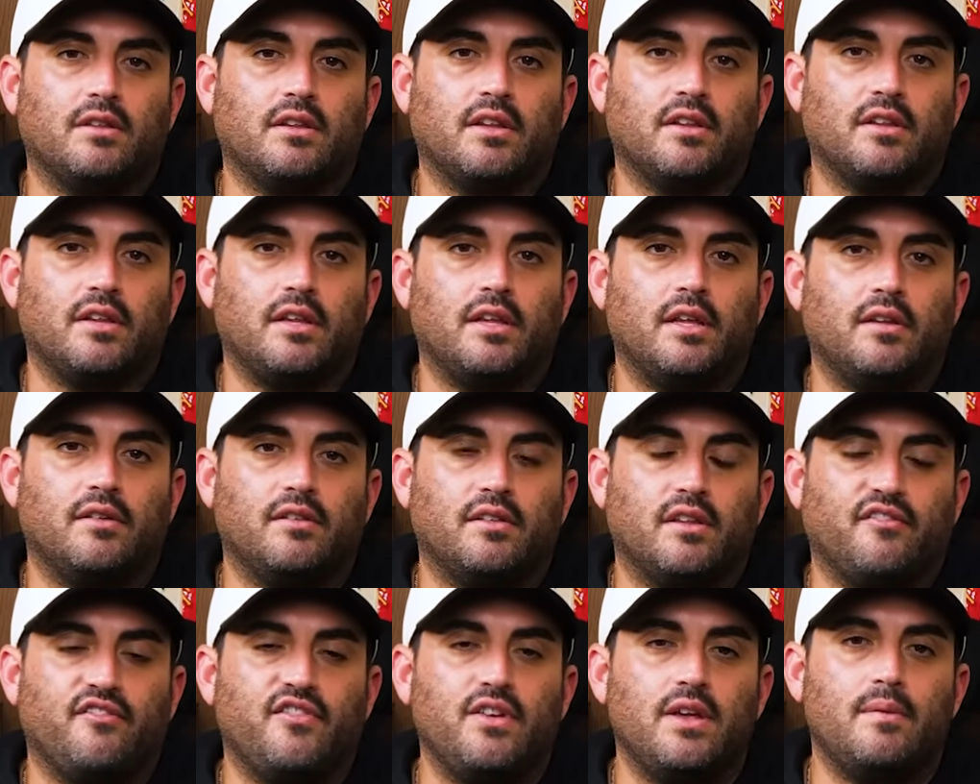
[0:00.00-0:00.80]

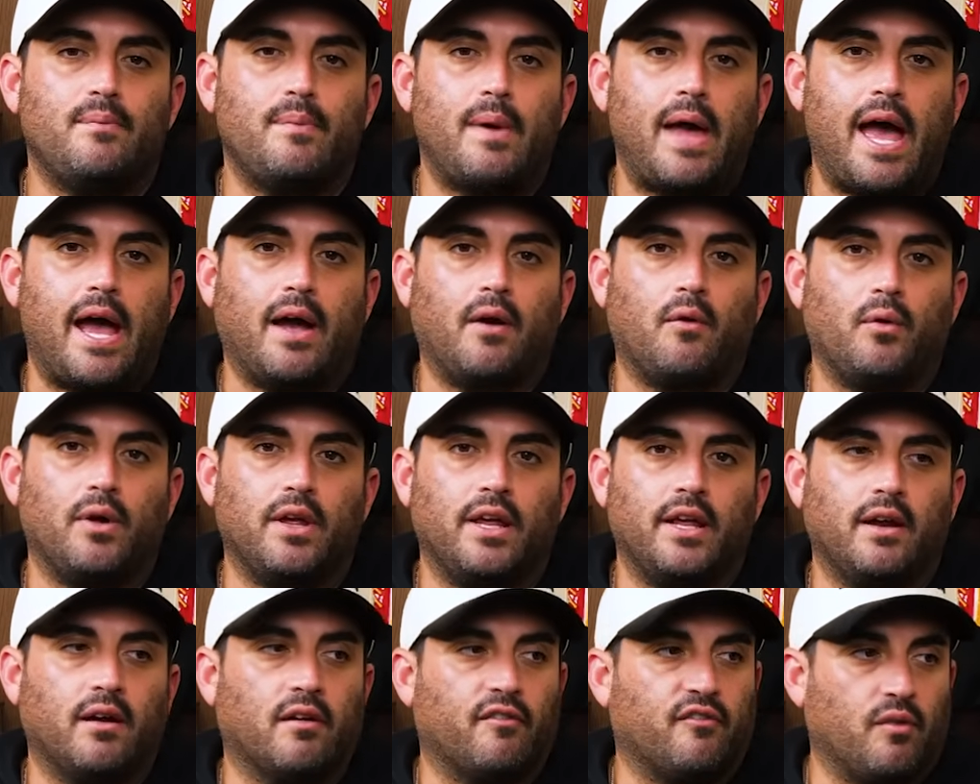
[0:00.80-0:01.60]
the feedback
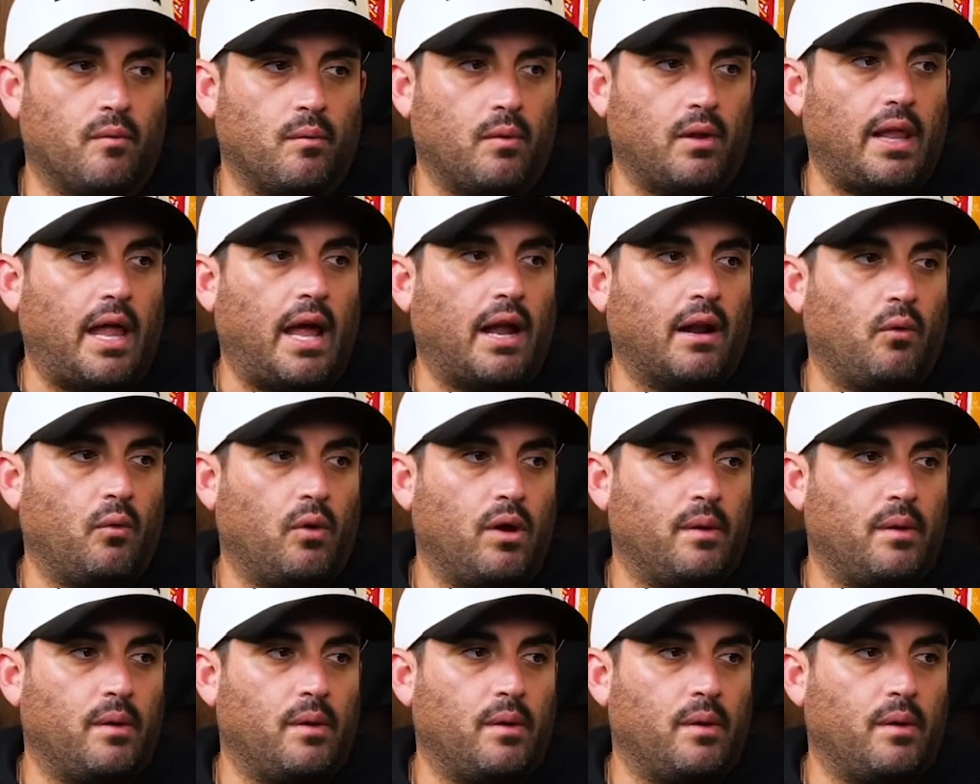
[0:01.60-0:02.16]
we hear from a lot of